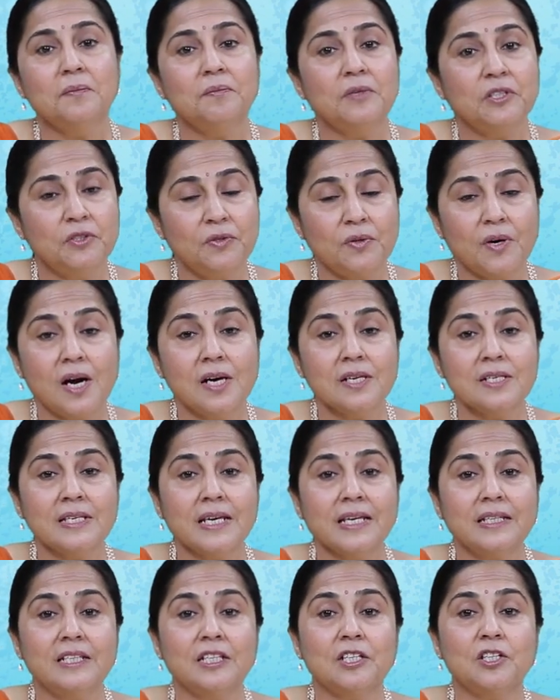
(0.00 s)
Madras
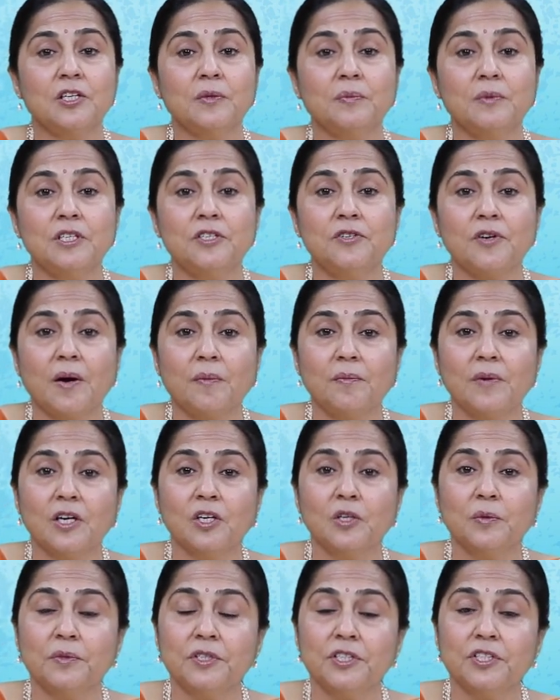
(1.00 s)
and the Tamil drama
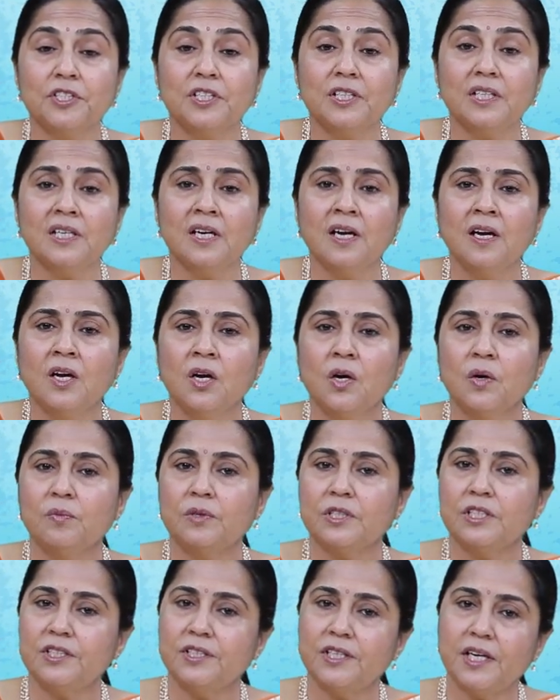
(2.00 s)
community
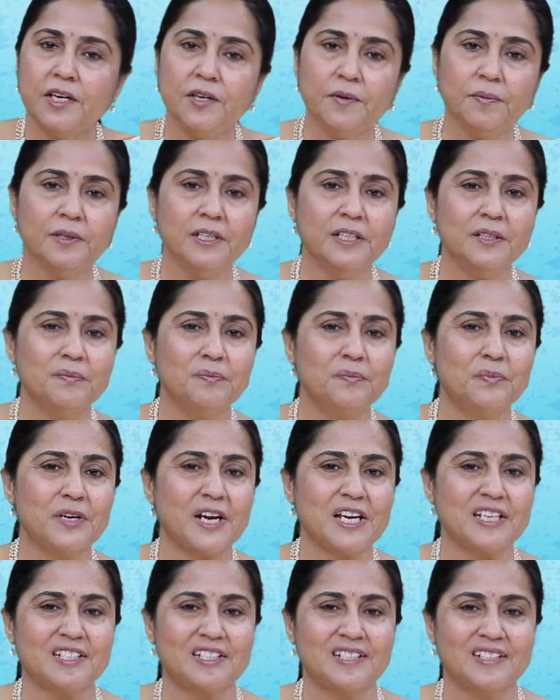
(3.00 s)
were terribly
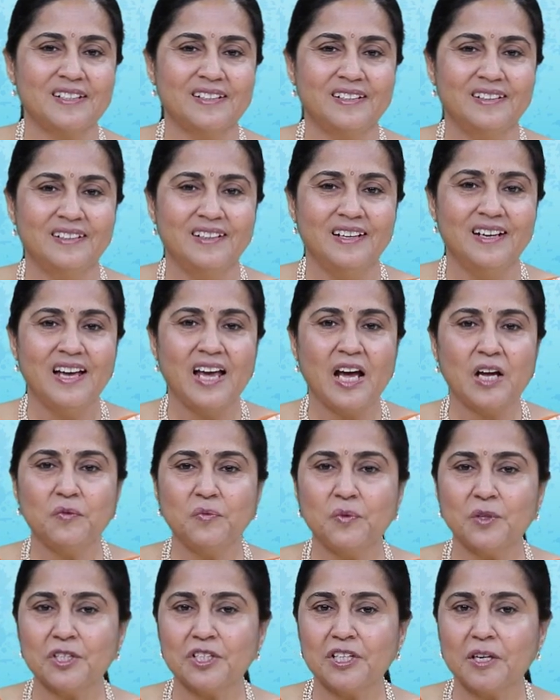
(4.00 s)
impressed,
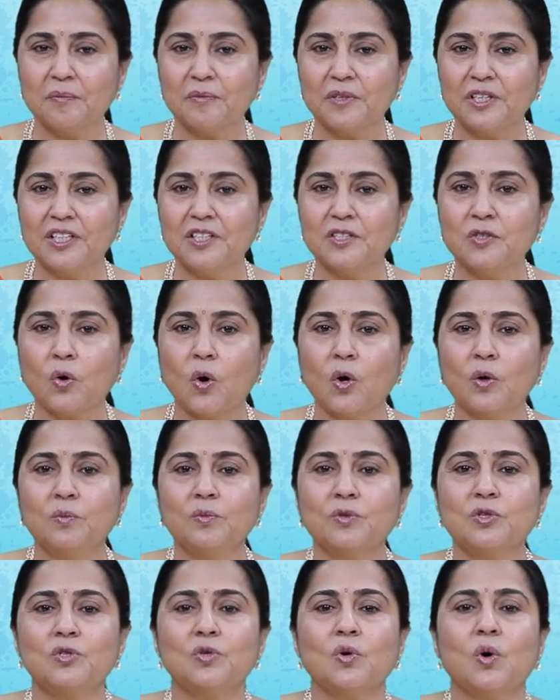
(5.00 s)
and for some years
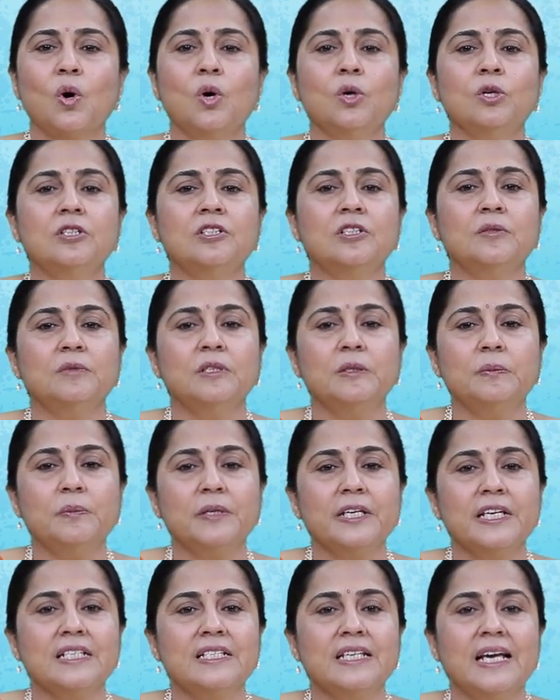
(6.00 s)
almost all Tamil
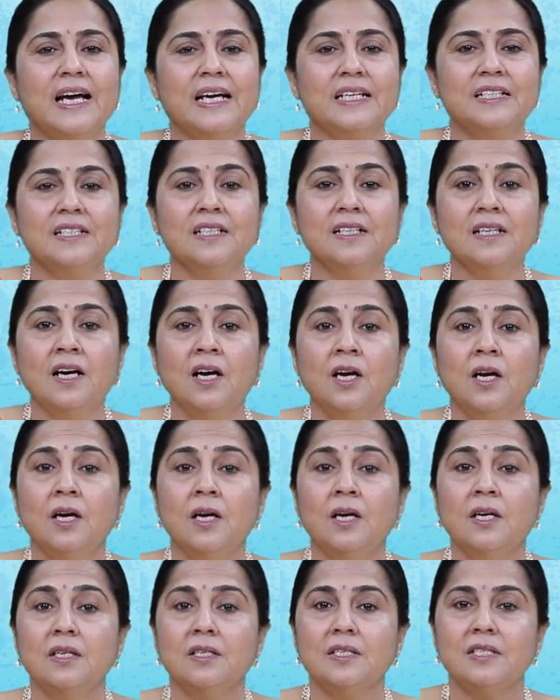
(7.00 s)
plays had a
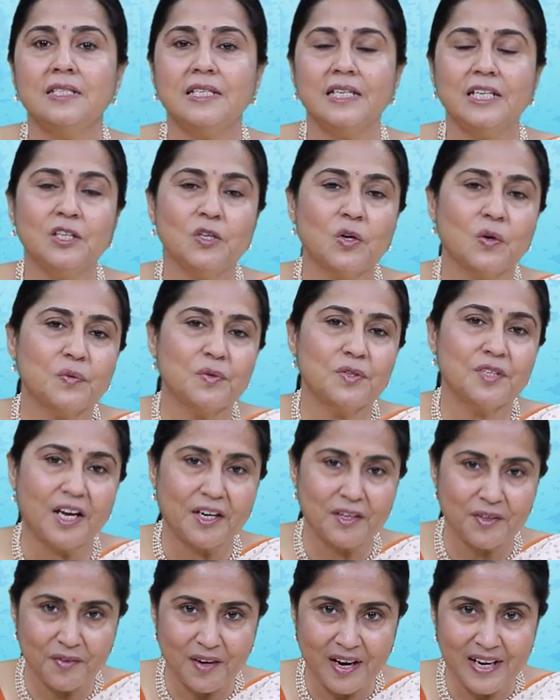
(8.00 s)
scene of
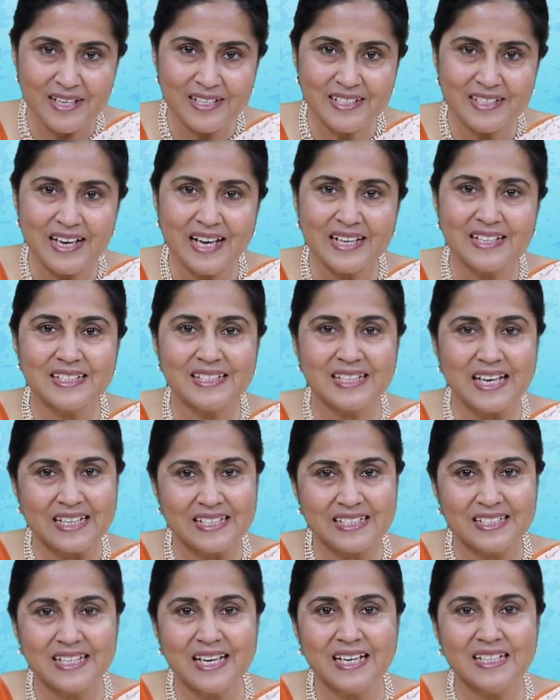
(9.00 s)
sunrise and
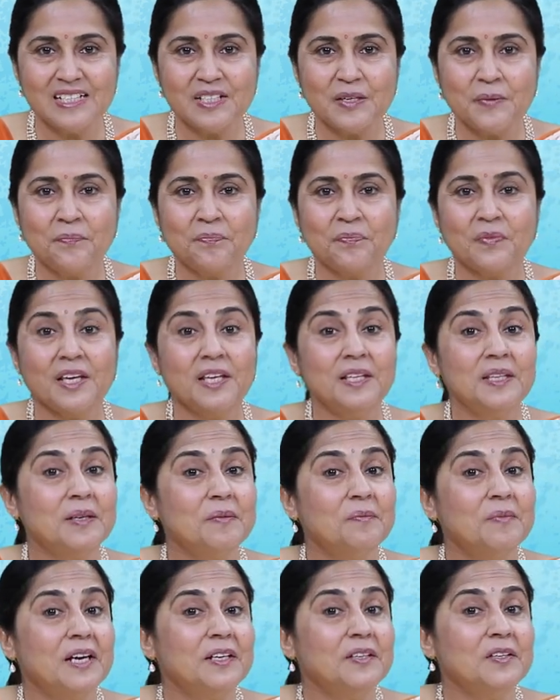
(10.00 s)
sunset in
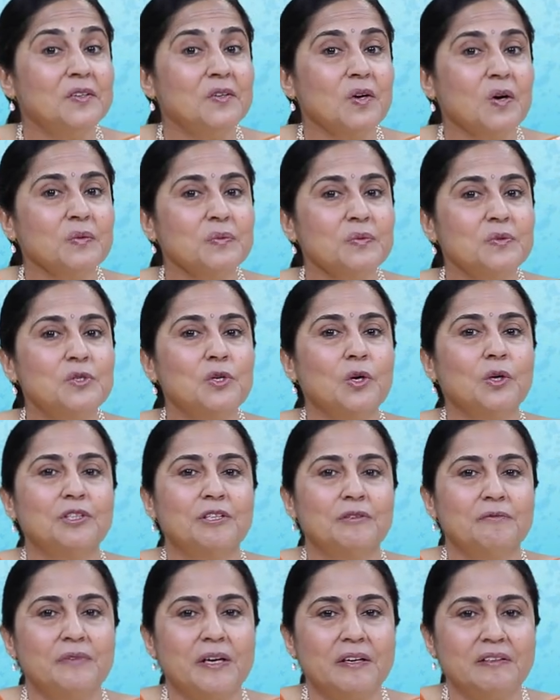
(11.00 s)
the manner of
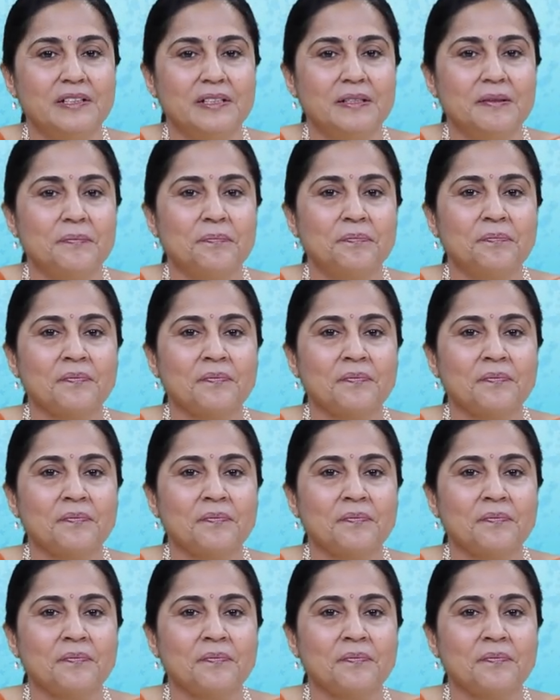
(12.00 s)
Jotham Valley,